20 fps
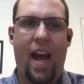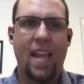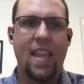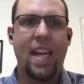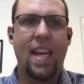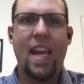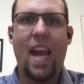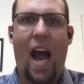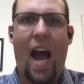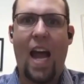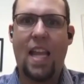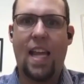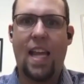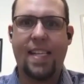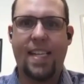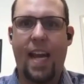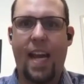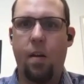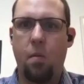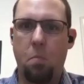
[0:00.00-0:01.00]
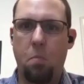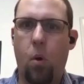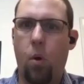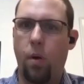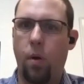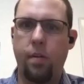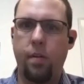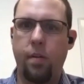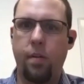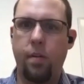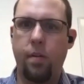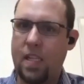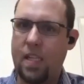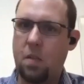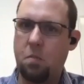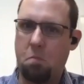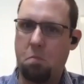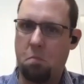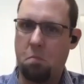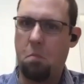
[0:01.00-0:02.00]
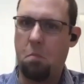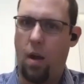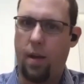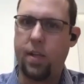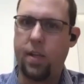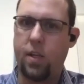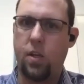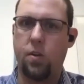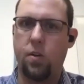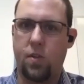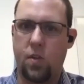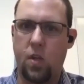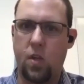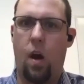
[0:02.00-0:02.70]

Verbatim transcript: I think it highlights how important these molecules